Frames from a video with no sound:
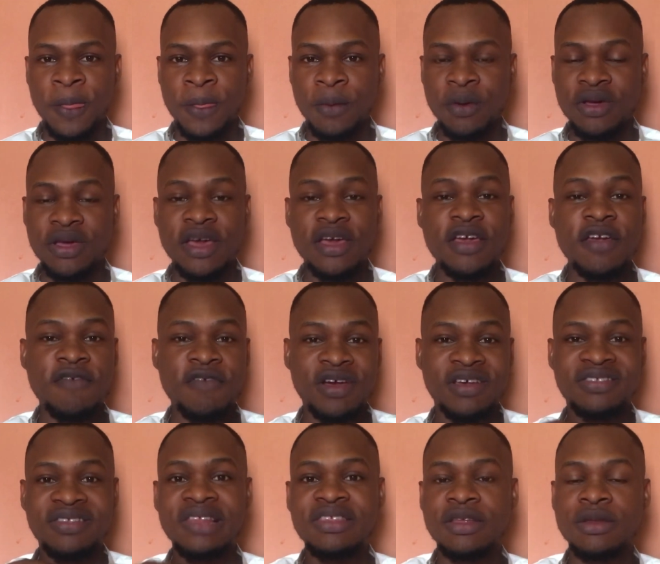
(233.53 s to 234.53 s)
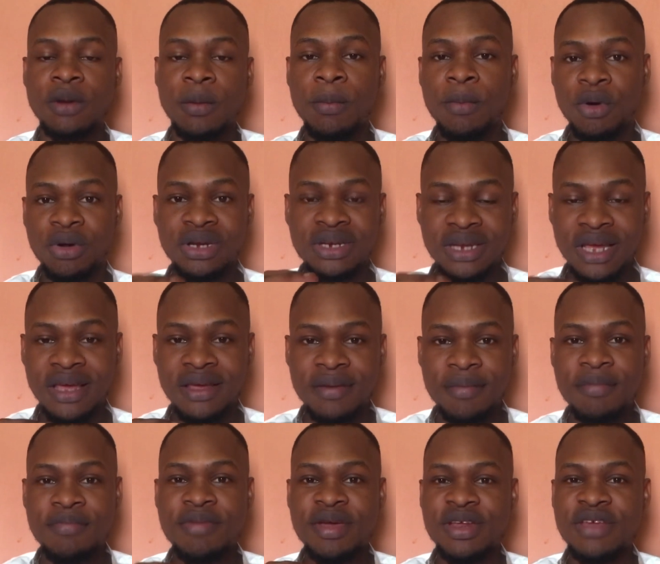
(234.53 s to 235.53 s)
Okay, if you are starting on Monday,
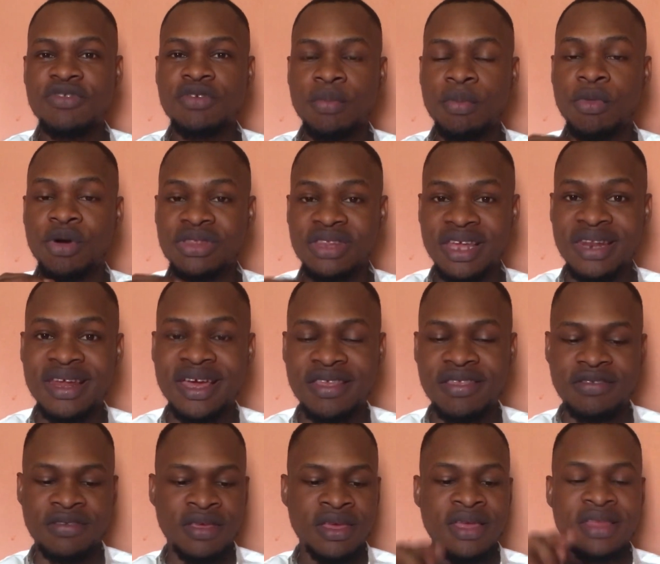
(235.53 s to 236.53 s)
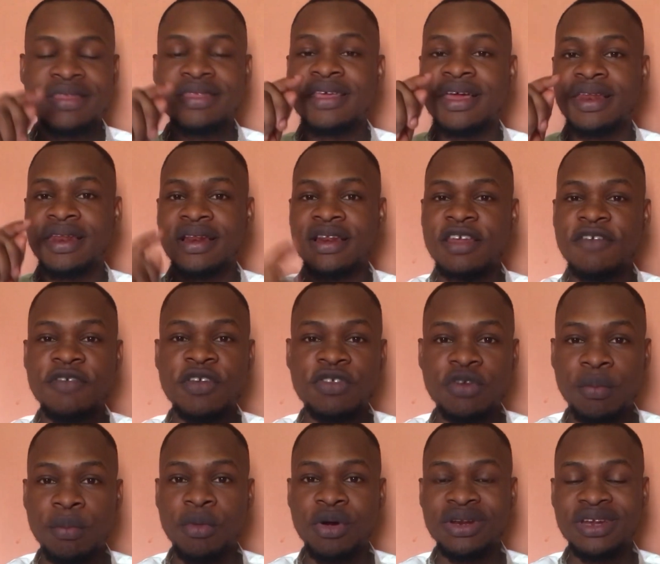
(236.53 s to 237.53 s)
bury it on Monday night, then leave it
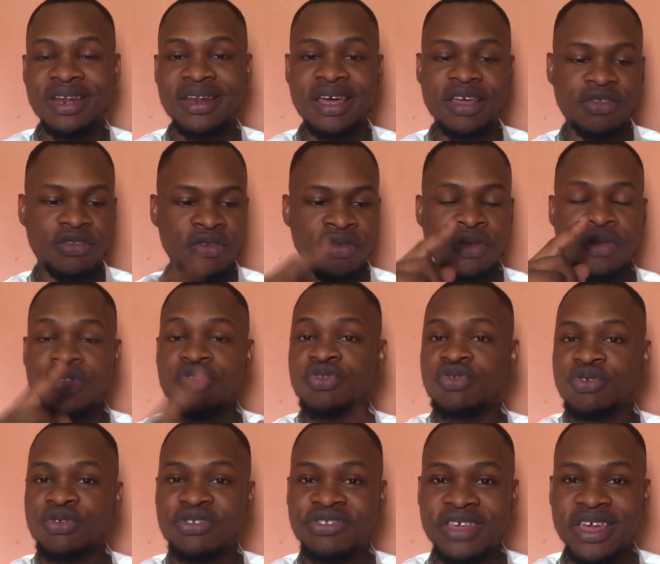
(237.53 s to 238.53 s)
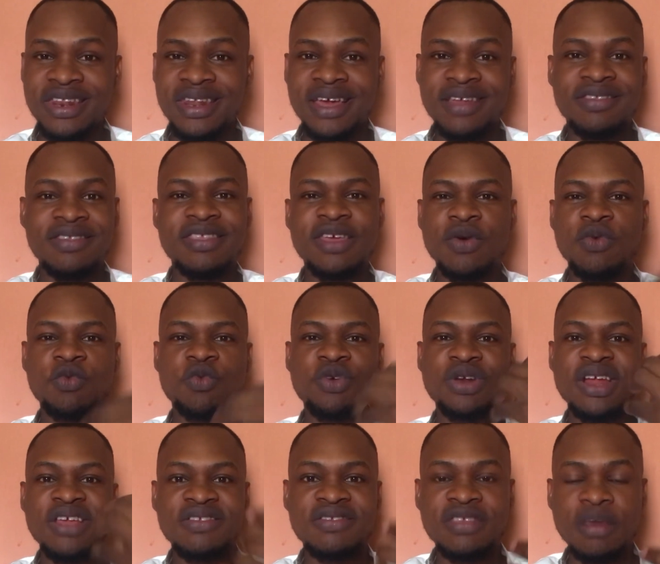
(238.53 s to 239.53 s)
on Monday night, Tuesday night, then
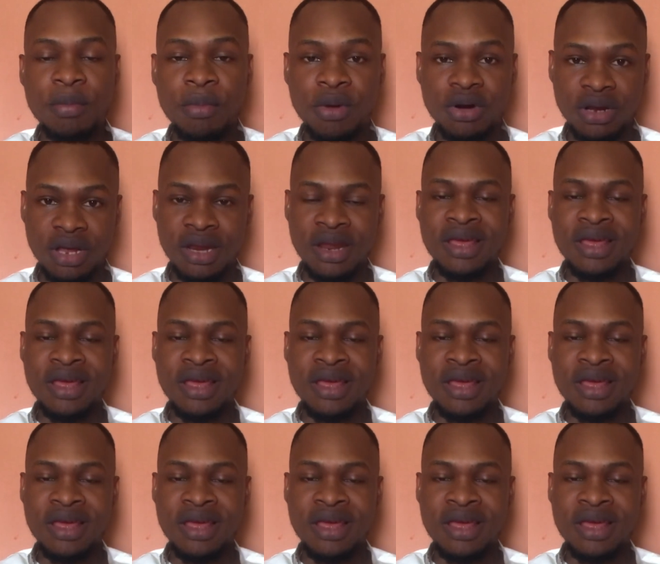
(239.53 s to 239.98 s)
Wednesday morning.